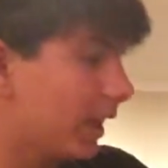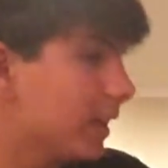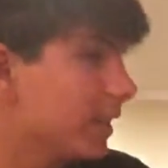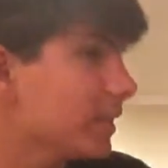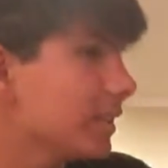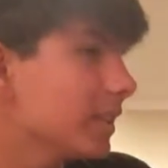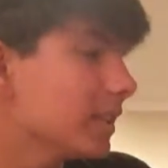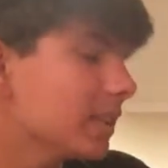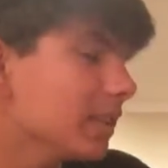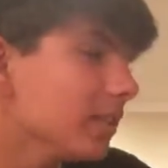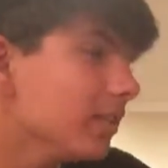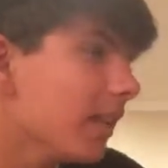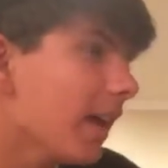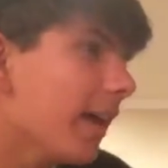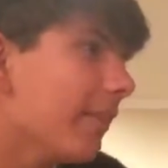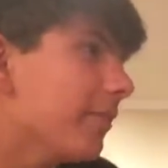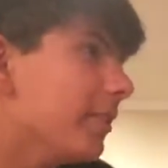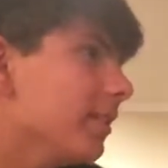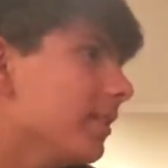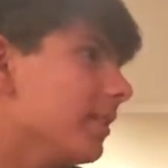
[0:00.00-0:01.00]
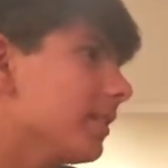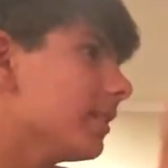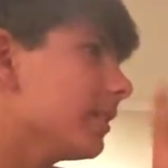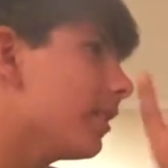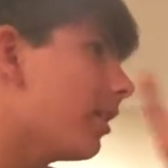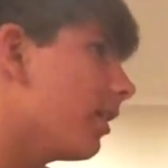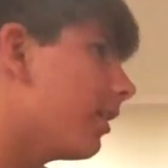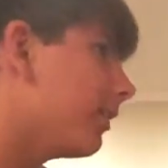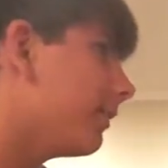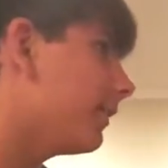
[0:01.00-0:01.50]
still haven't
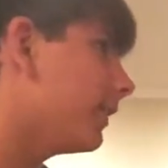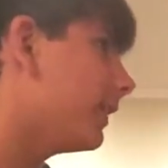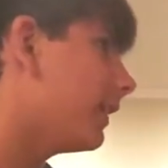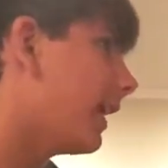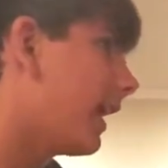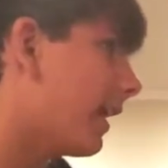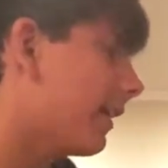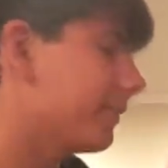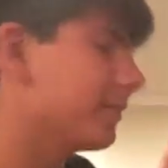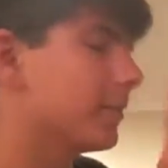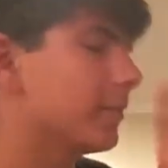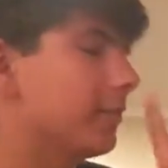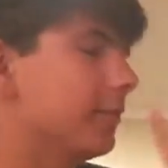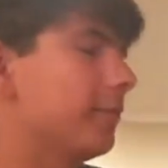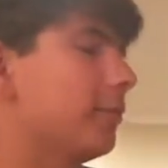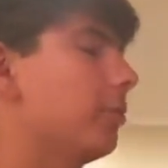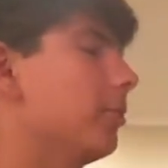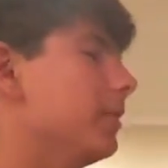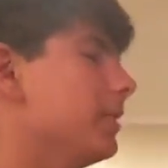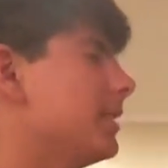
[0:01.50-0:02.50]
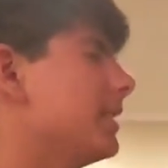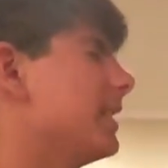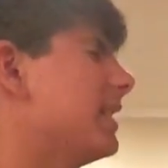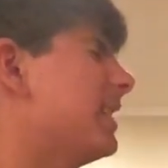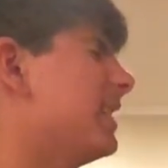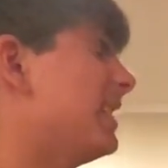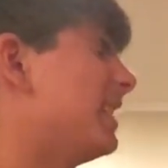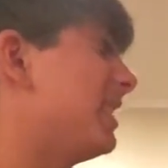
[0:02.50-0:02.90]
thought of it after 14